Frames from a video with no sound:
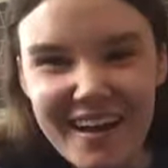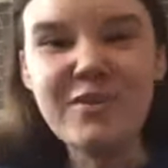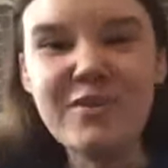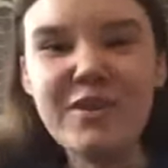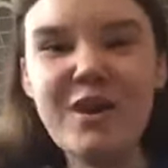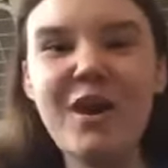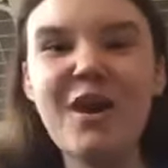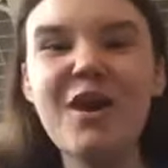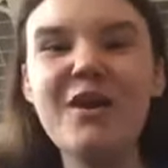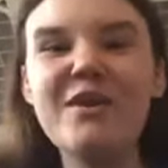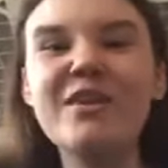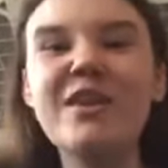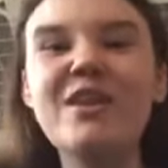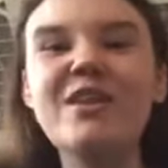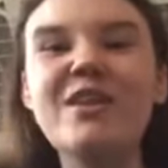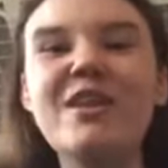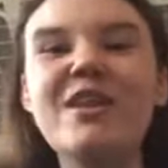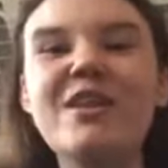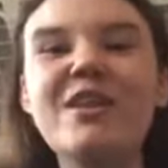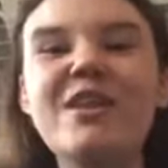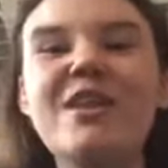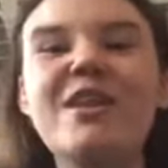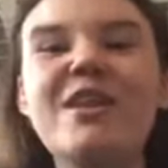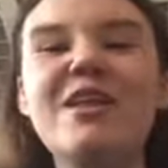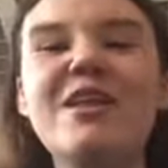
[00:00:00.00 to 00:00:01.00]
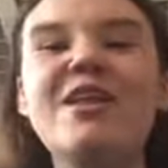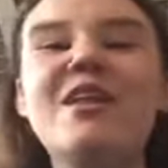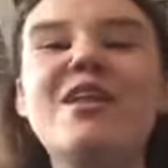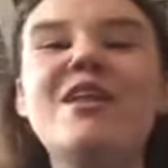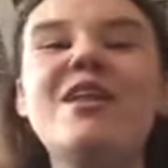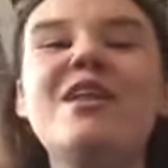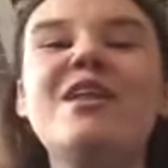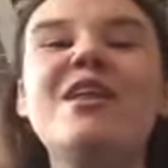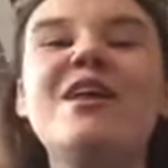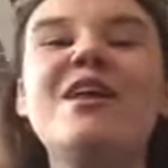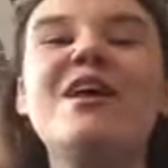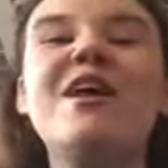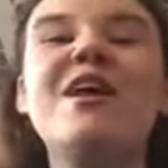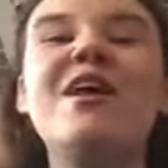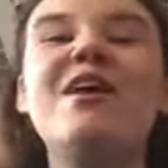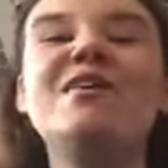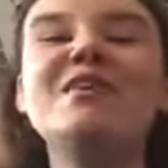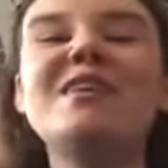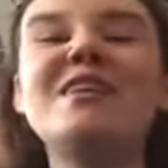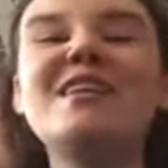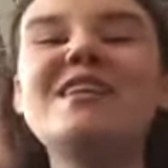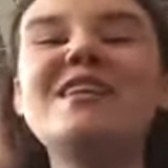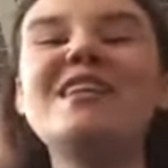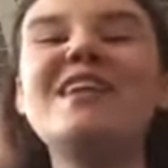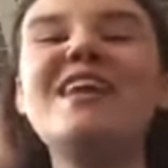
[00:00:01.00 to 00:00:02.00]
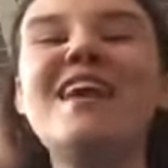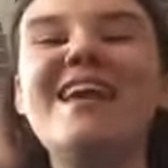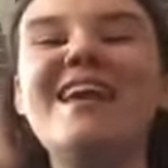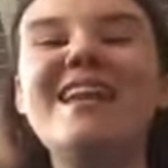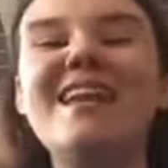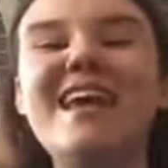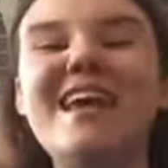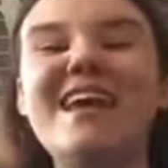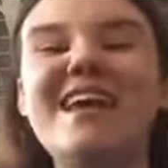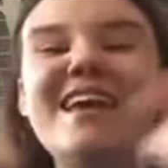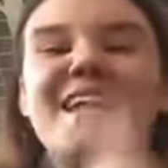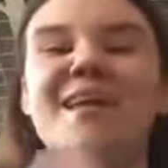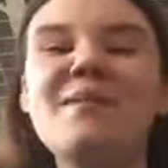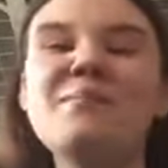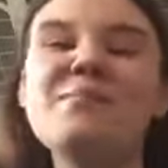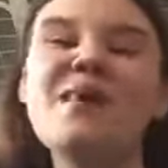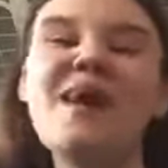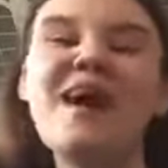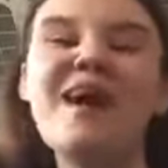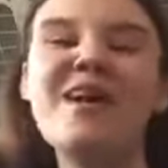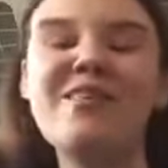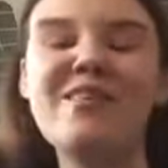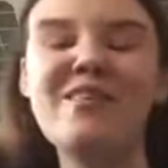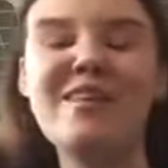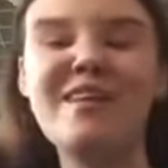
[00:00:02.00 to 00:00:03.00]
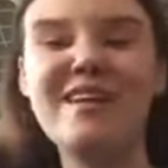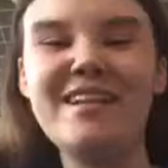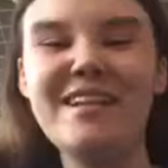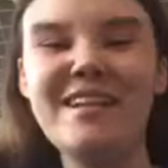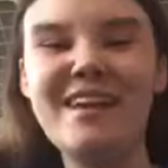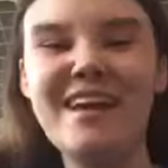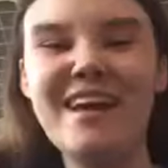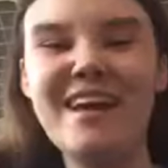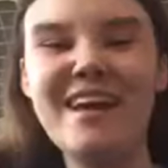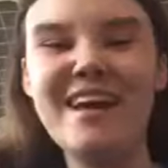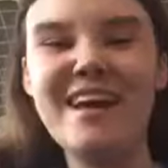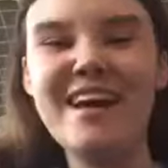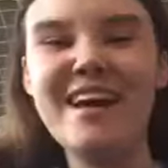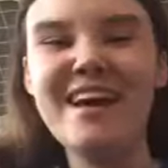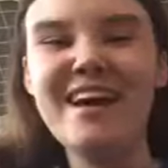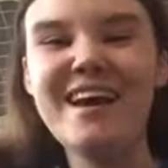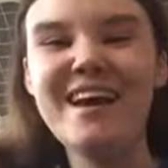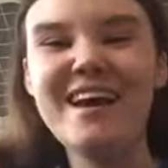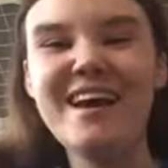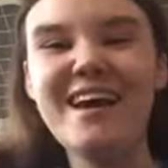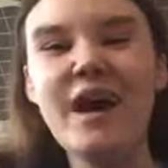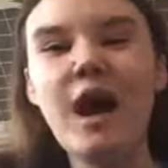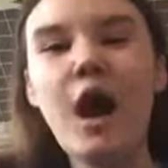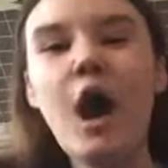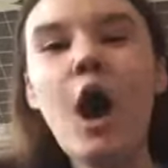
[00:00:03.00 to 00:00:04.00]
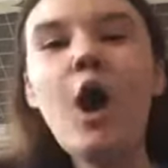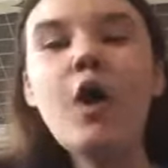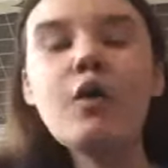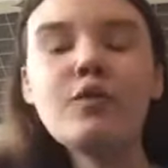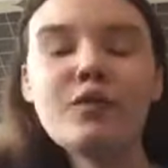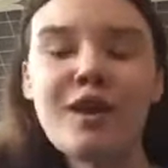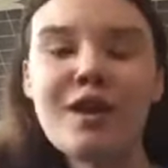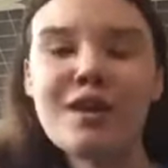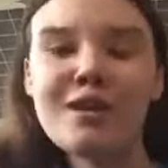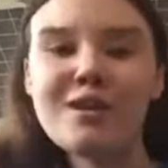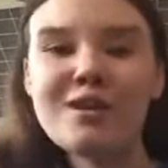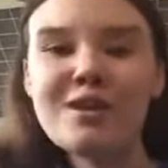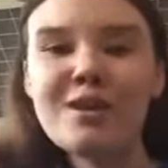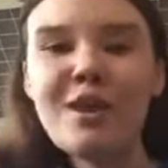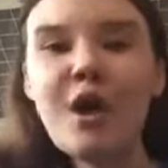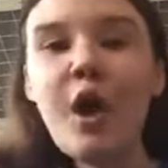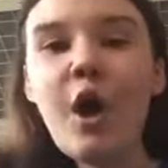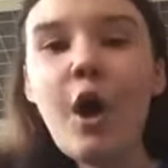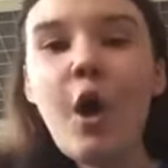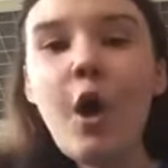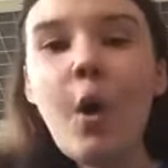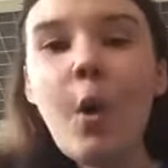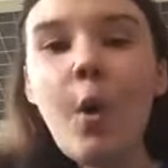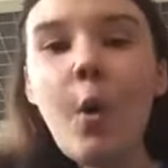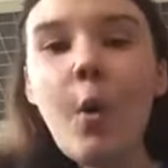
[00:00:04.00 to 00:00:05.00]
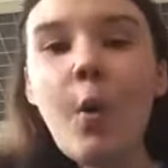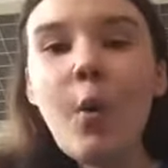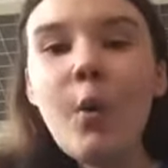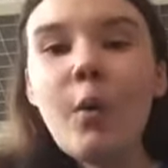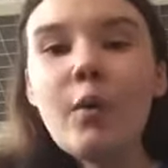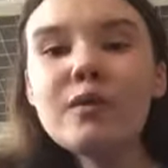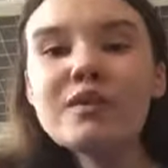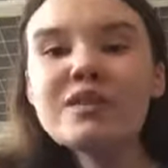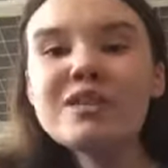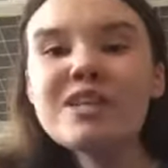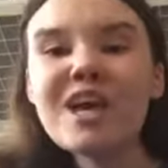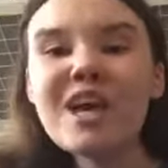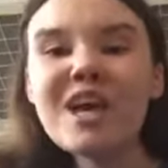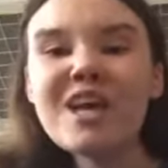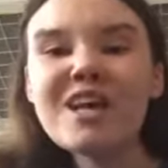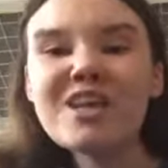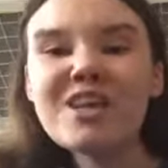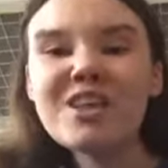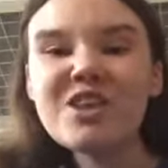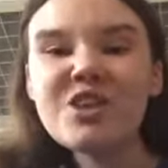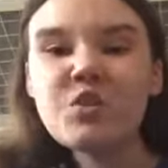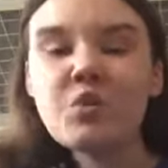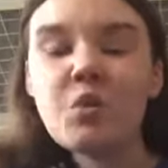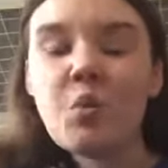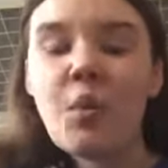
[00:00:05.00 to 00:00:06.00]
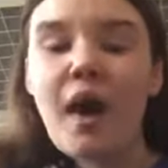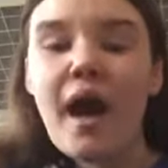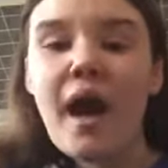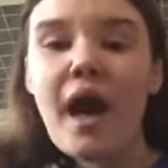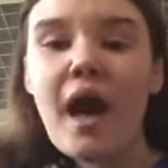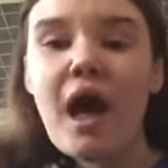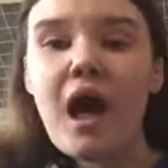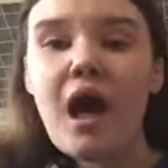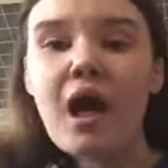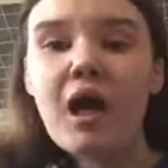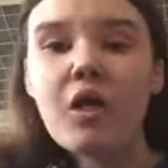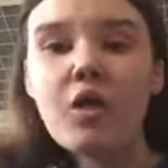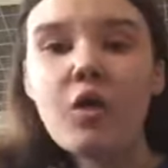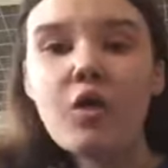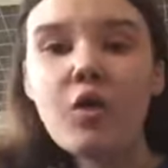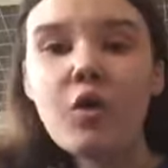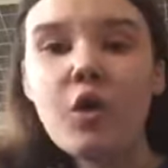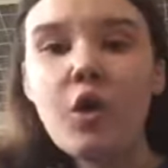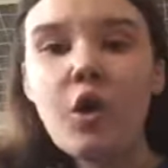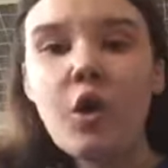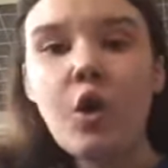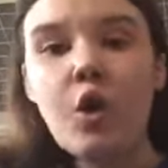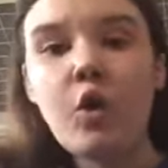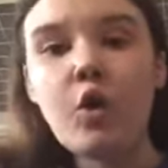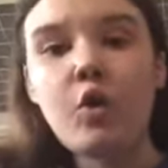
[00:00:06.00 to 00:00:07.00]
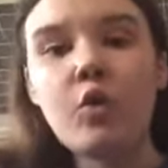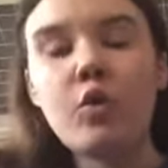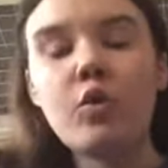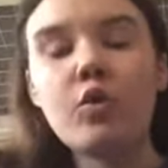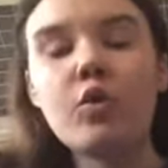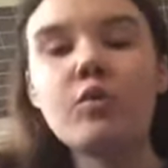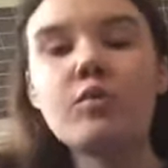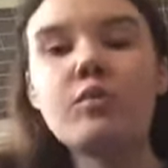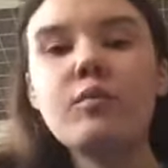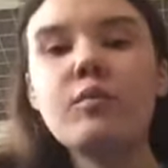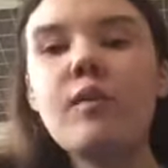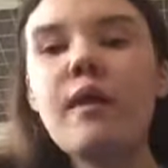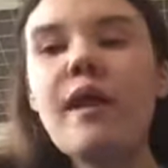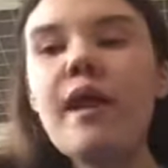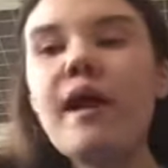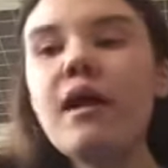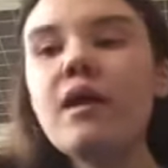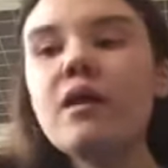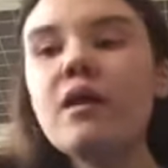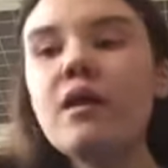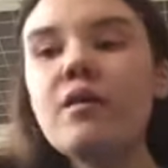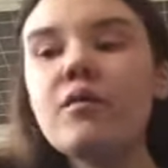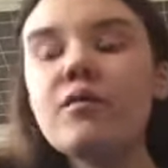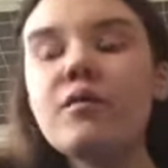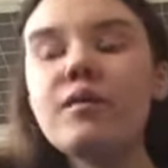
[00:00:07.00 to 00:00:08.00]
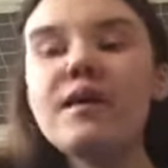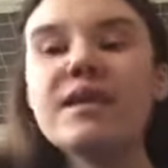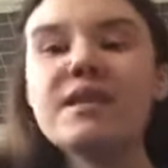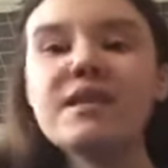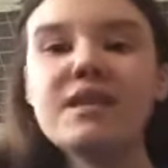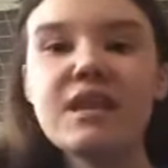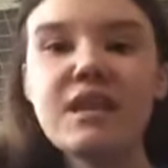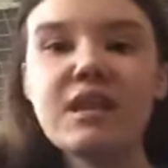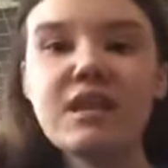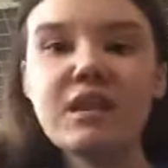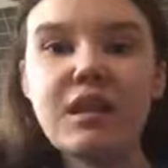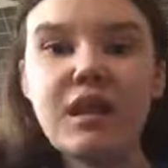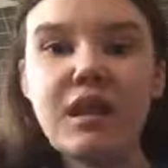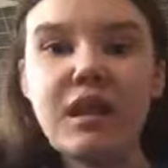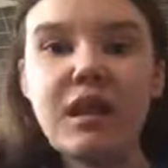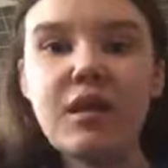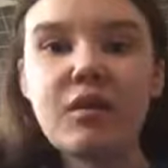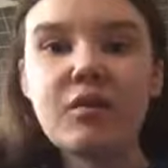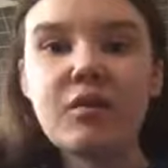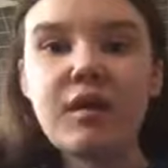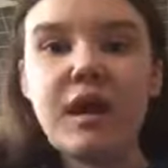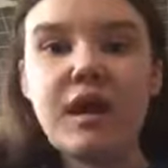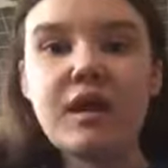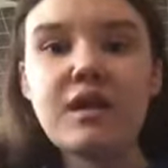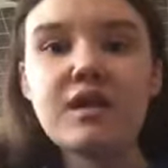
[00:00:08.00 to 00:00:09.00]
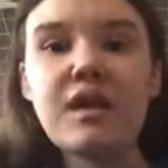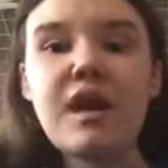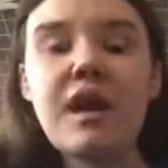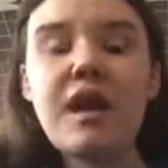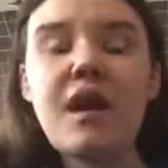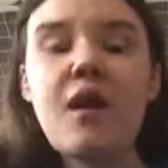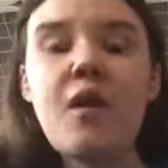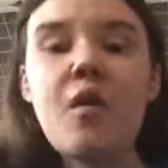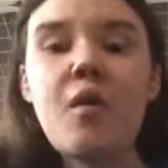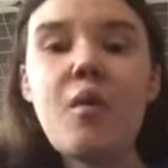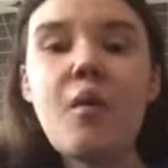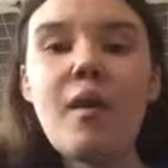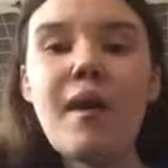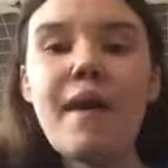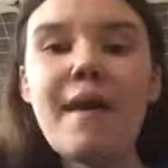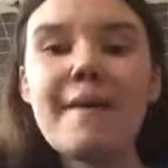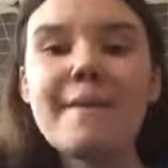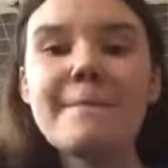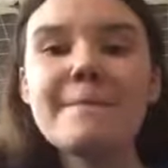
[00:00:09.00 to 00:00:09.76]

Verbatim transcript: no, no, no, no, no, no, just kidding. I'm not really. Okay, so just, well, well, uh, recently, okay, now,